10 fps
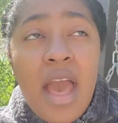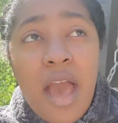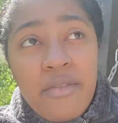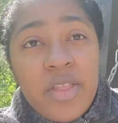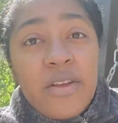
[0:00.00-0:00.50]

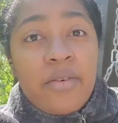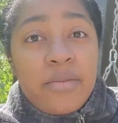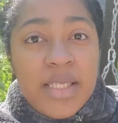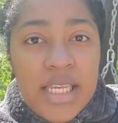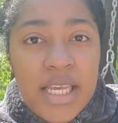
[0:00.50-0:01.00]
everything
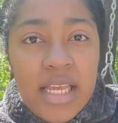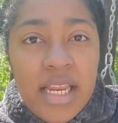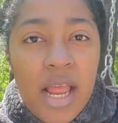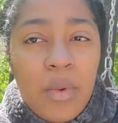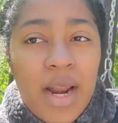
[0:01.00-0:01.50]
from seed,
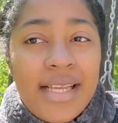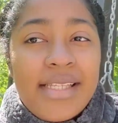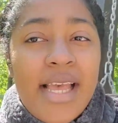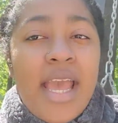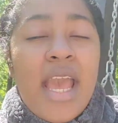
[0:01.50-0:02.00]
and when I
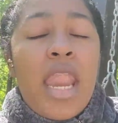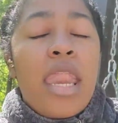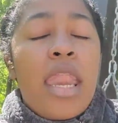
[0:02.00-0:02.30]
say